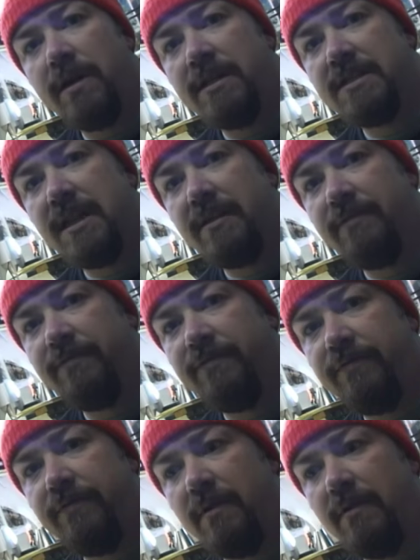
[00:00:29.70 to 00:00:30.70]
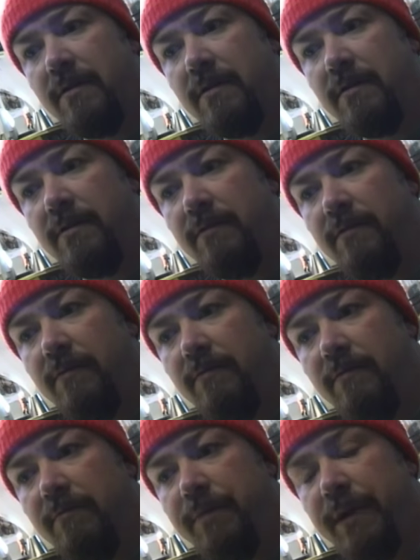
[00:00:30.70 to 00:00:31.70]
instead of
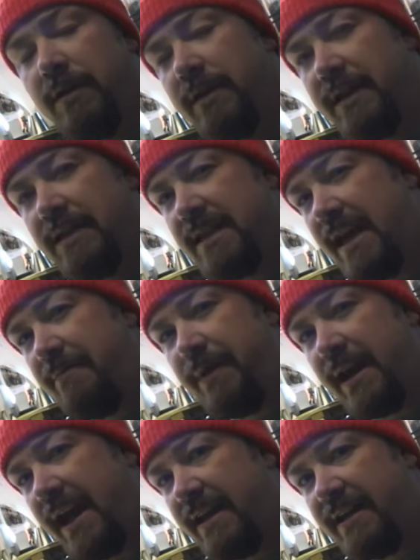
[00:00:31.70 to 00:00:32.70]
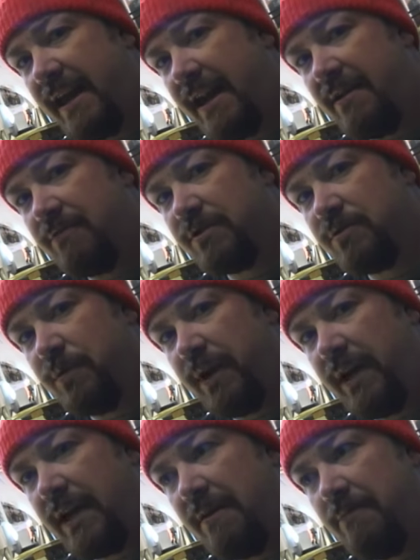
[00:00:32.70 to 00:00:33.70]
building and taping 8-10 hours a
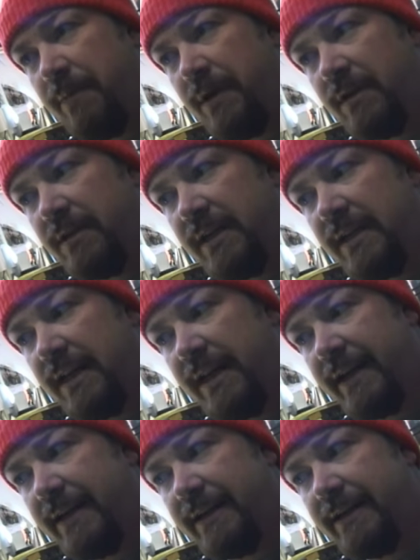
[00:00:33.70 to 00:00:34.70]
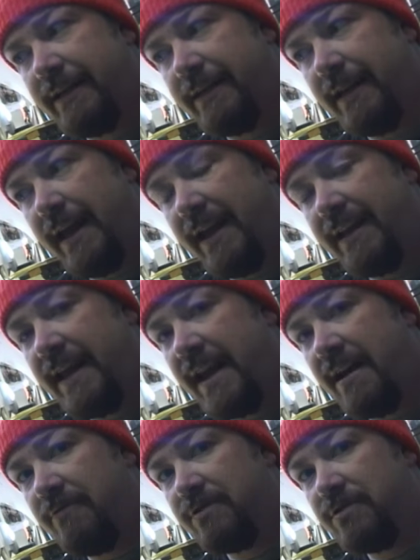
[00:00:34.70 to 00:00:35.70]
week, I'm building like 8-10
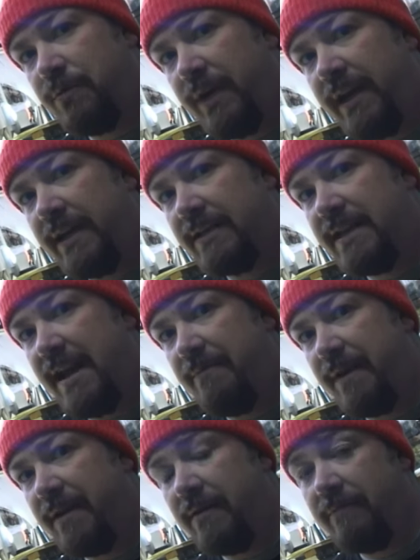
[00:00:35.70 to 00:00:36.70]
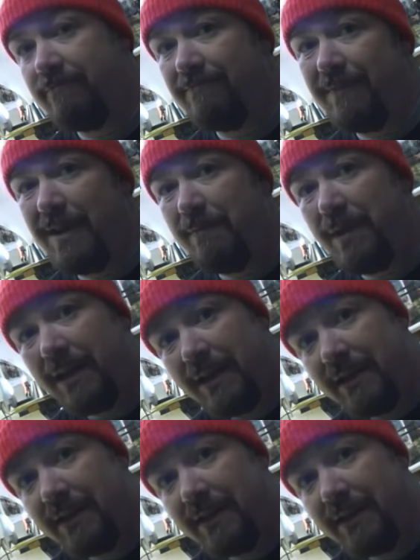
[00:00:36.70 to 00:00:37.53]
hours a week and taping maybe